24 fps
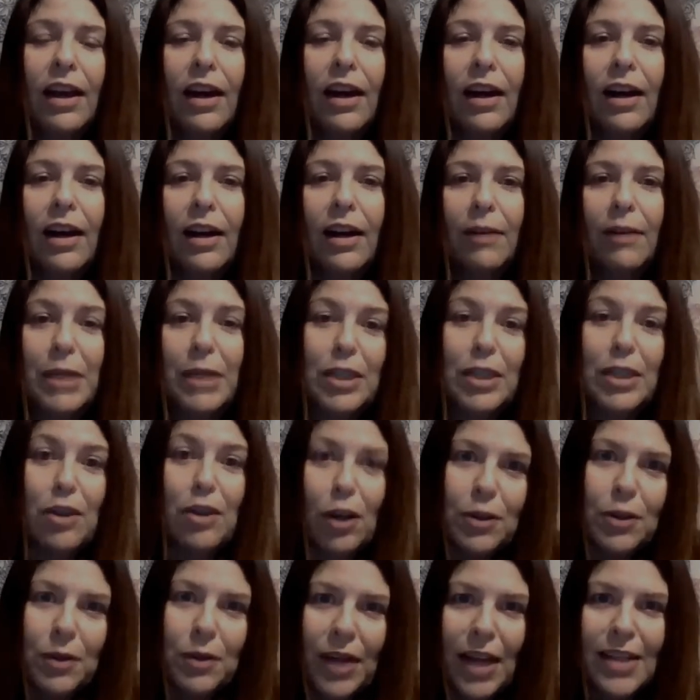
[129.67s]
Um, it's
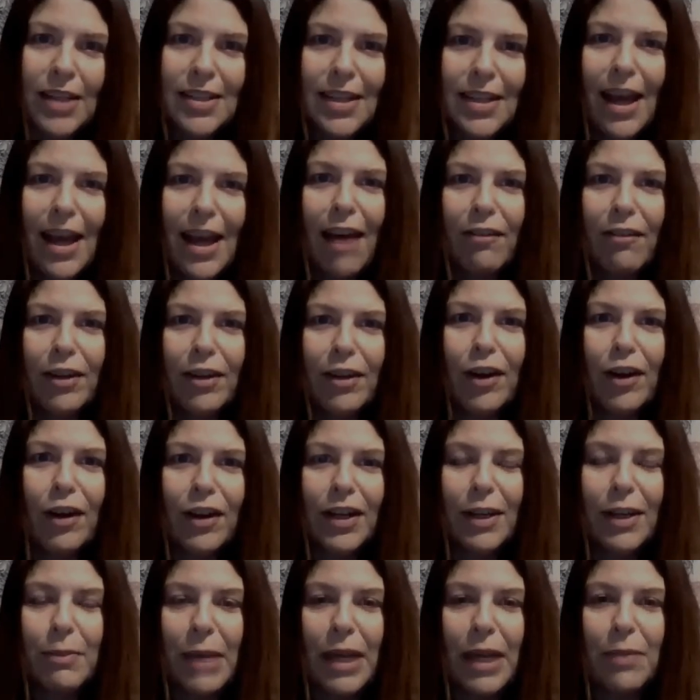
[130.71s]
also nice to have an
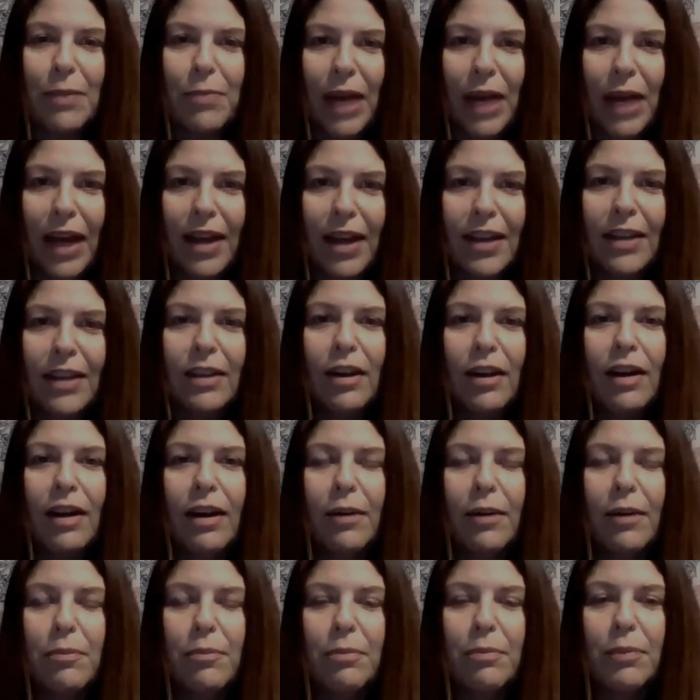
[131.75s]
already made bed.
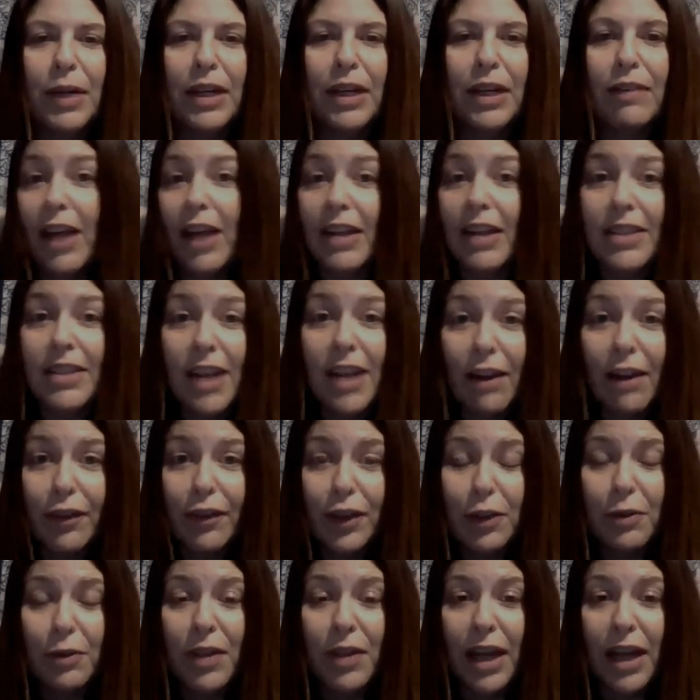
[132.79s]
Um, but if that's not for
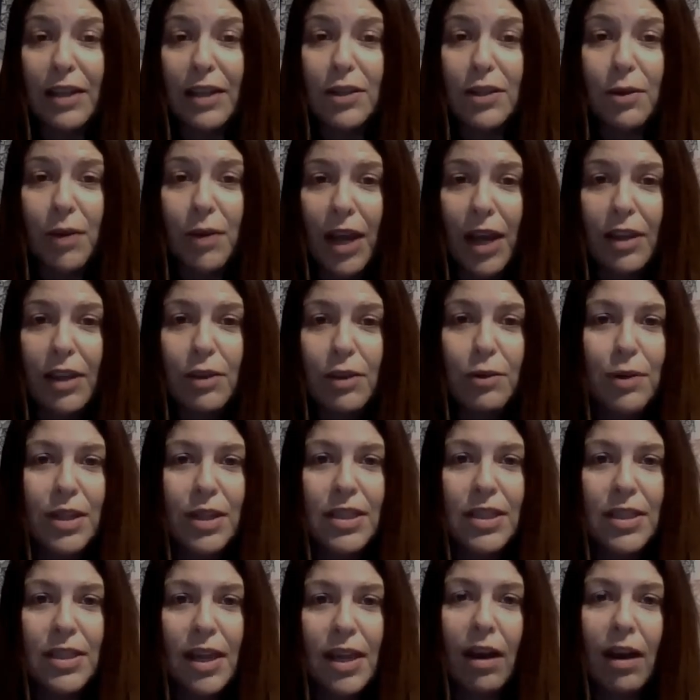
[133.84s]
you, that's okay. You
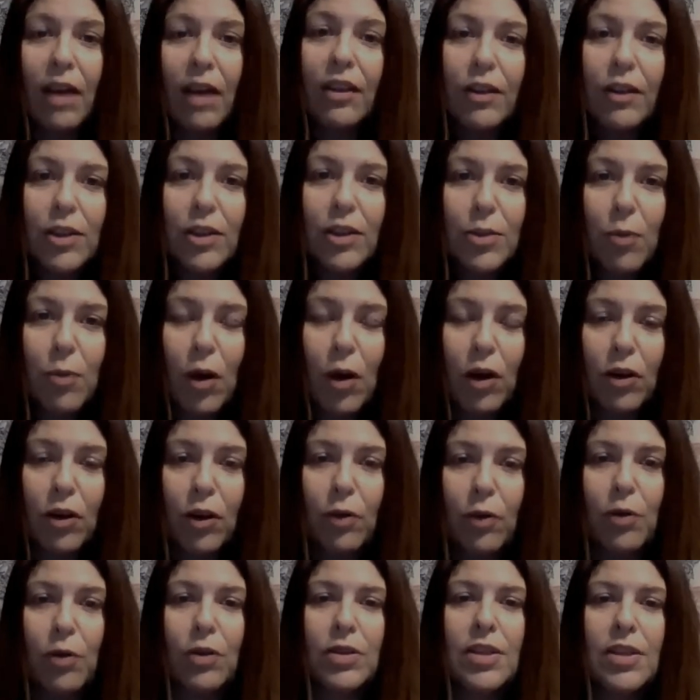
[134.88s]
can set other small
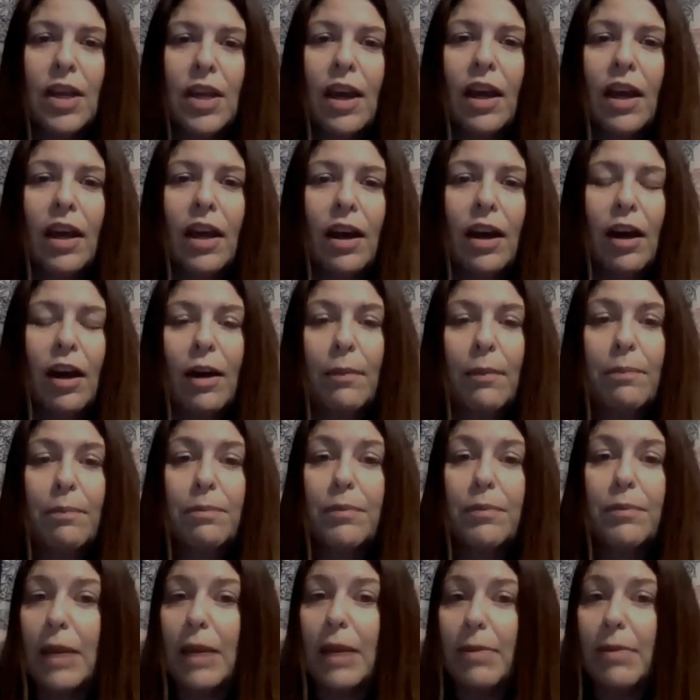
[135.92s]
goals.
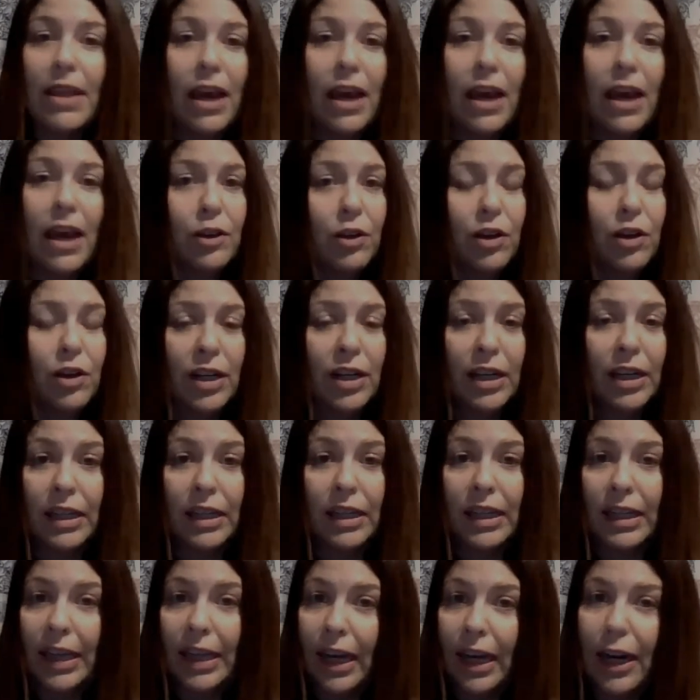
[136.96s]
Um, maybe that you're going to
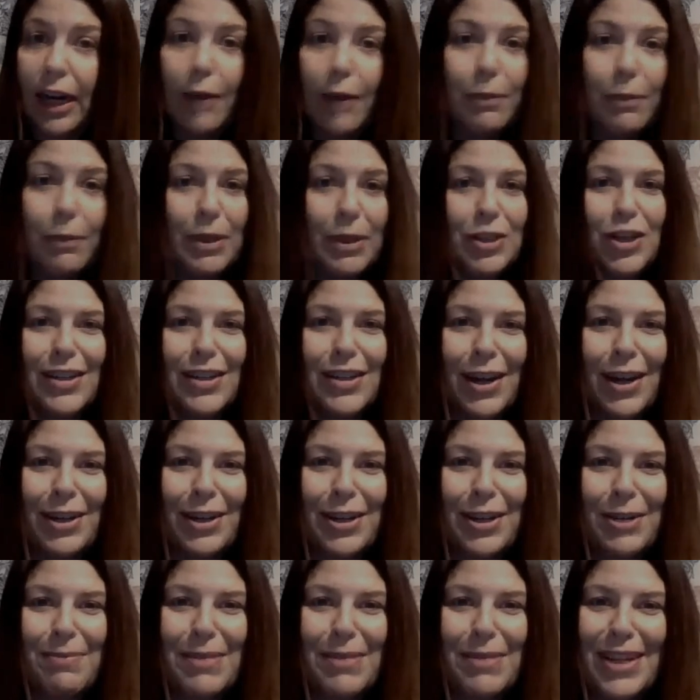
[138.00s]
get up and change out of
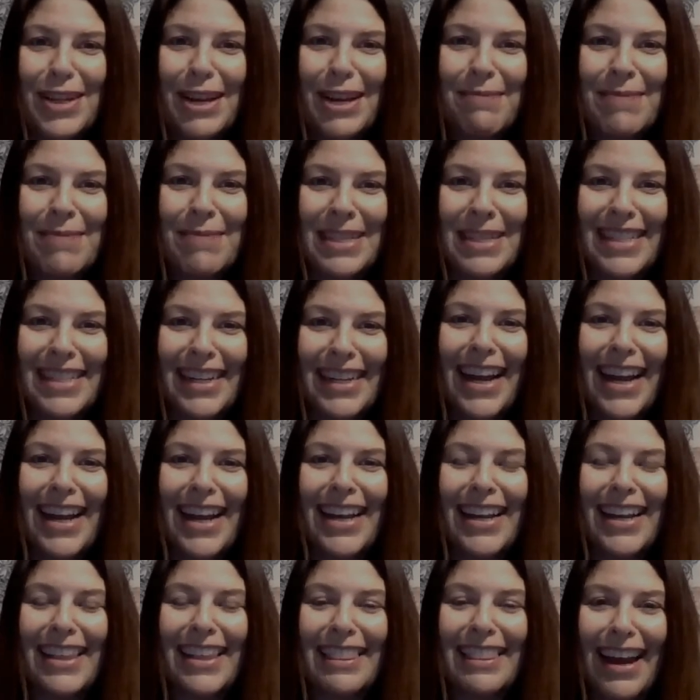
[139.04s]
your pajamas
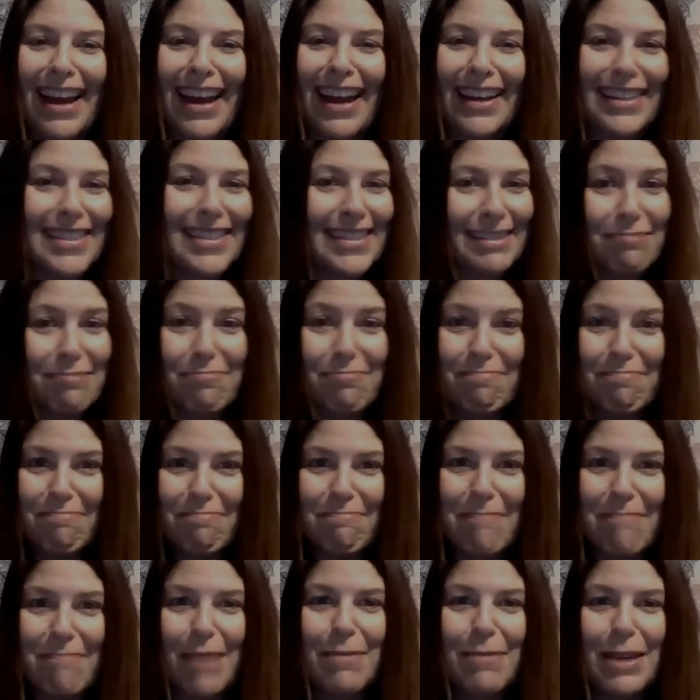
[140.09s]
today. That is
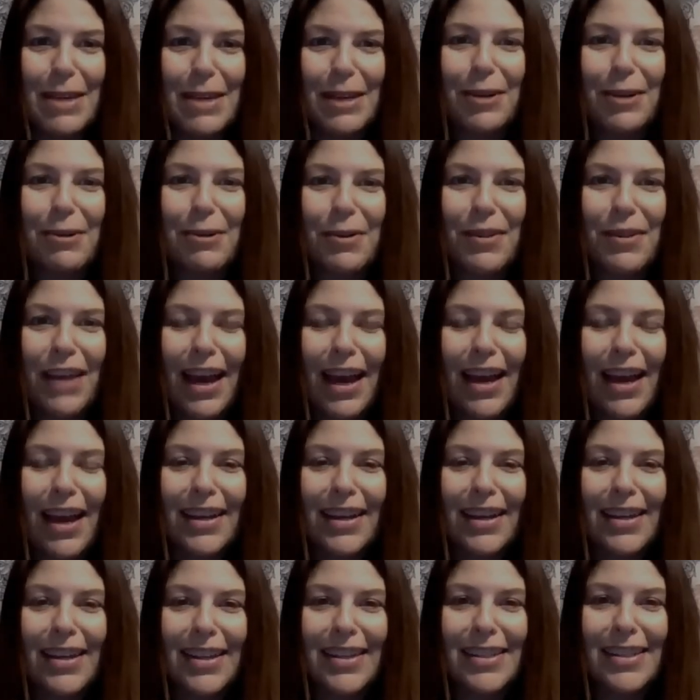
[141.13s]
maybe a goal
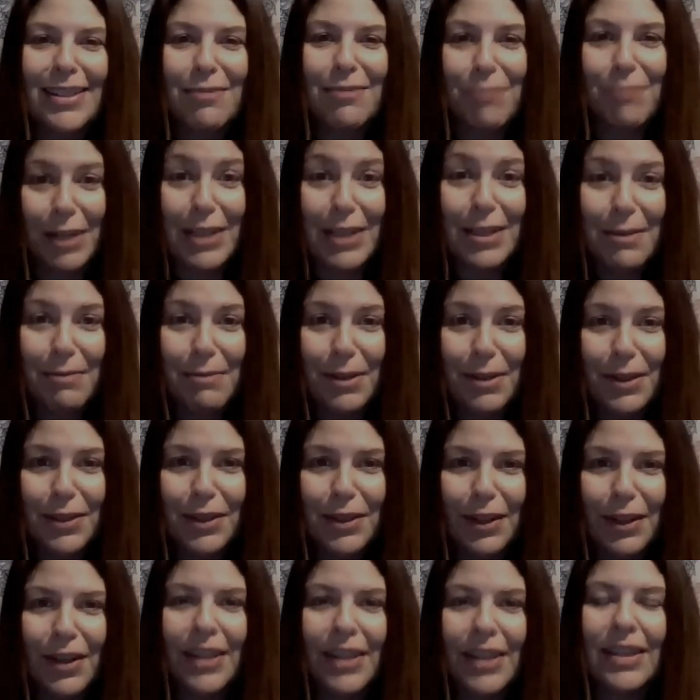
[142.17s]
that is reasonable
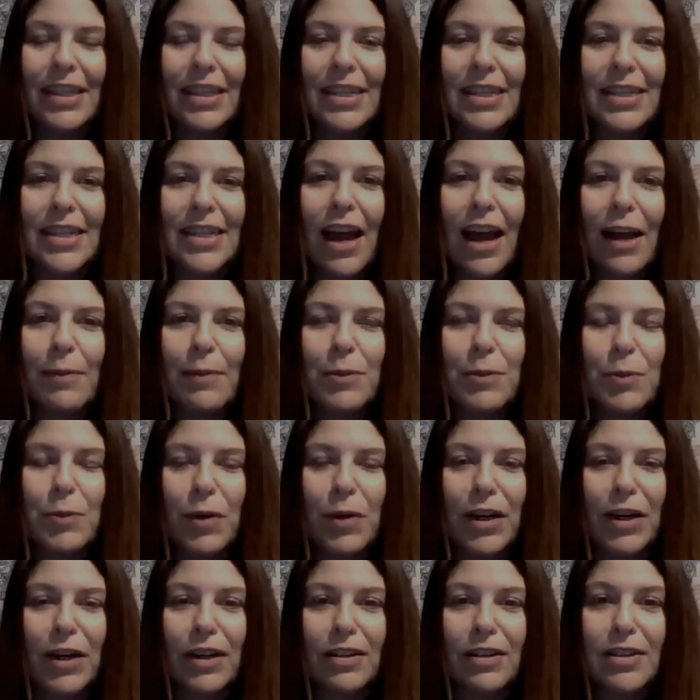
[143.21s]
during these times
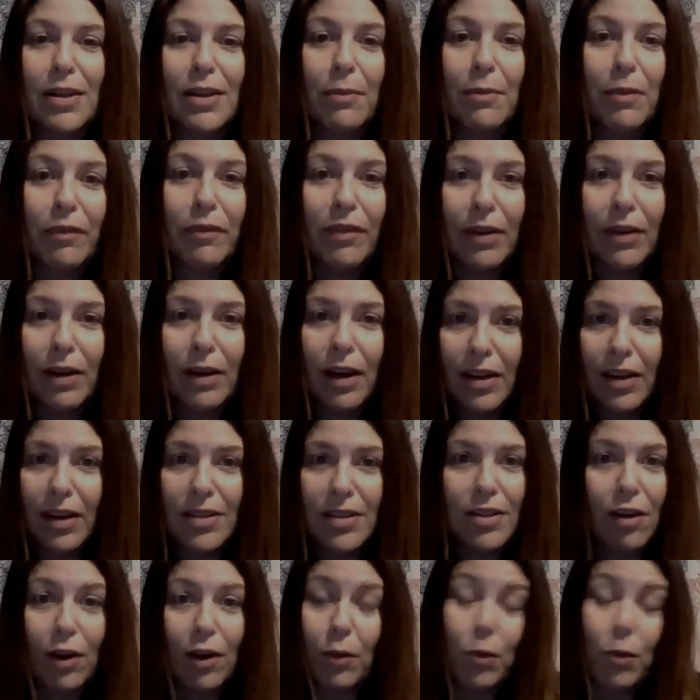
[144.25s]
where some of us
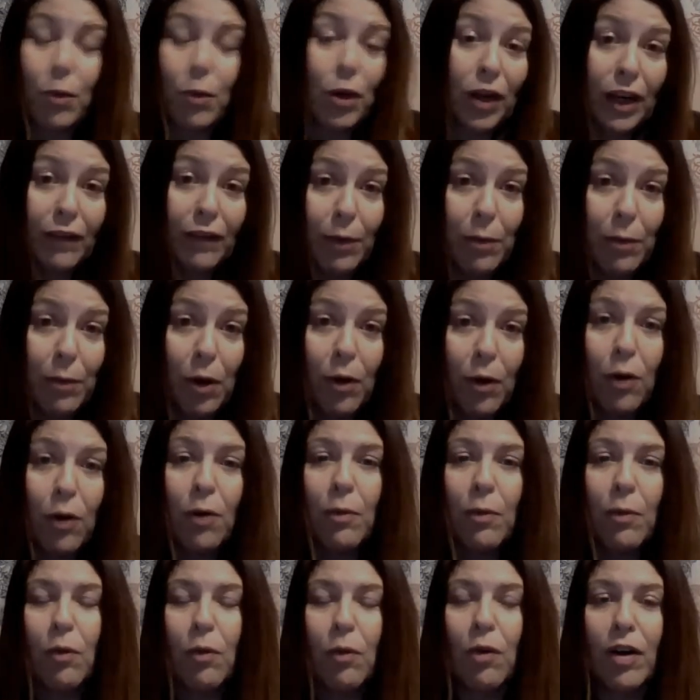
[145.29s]
are working from
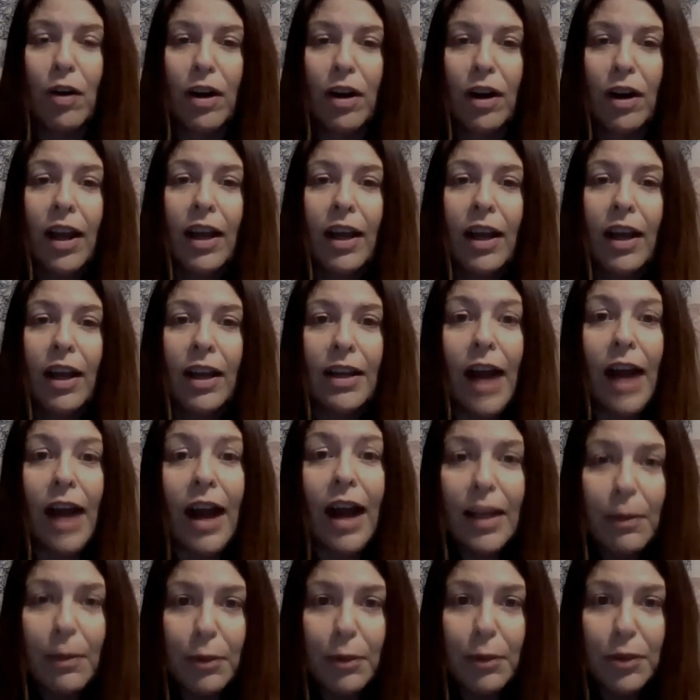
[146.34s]
home or not
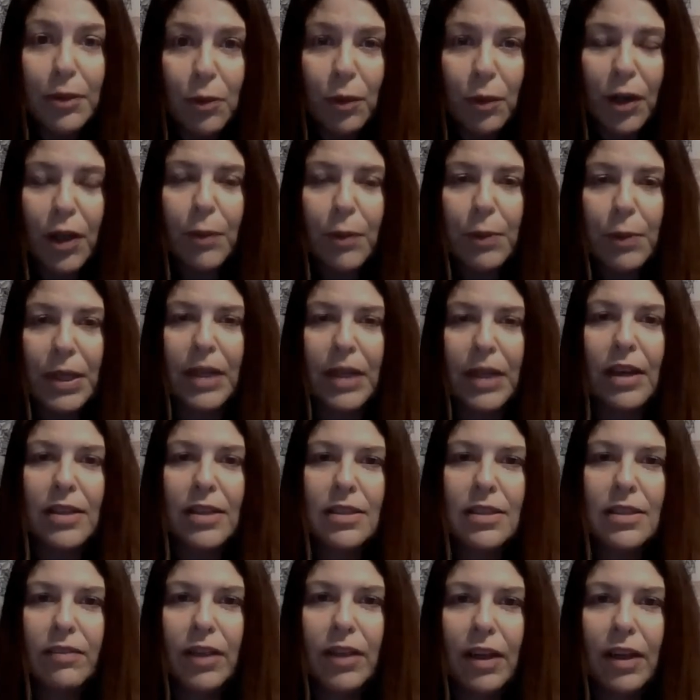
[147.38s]
able to work
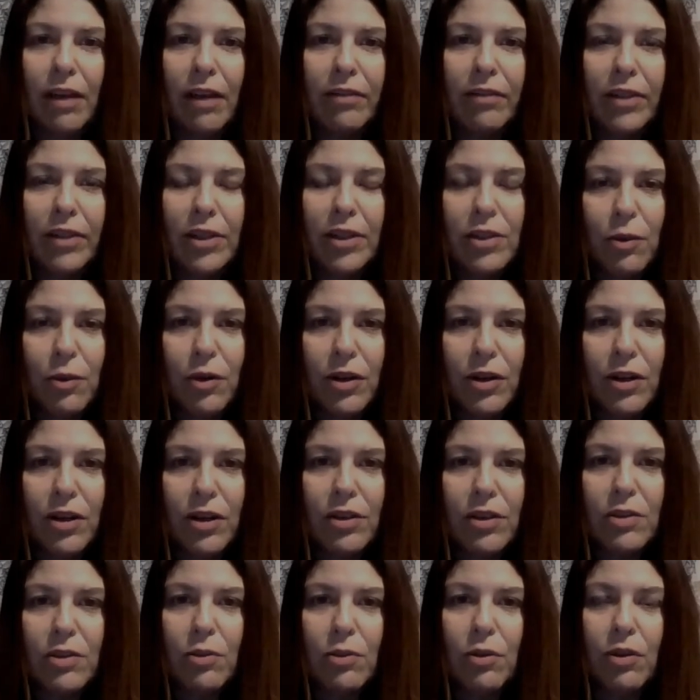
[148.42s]
because of the governor's
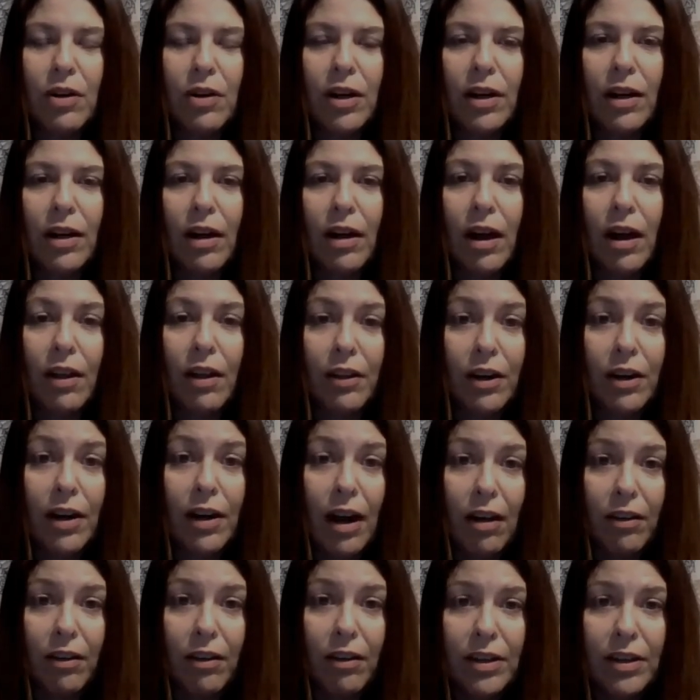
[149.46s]
orders or other
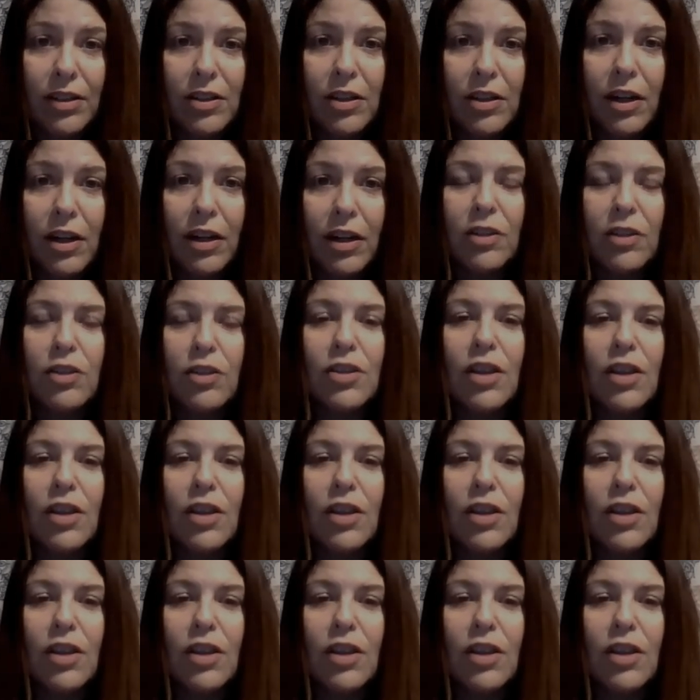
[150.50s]
health concerns.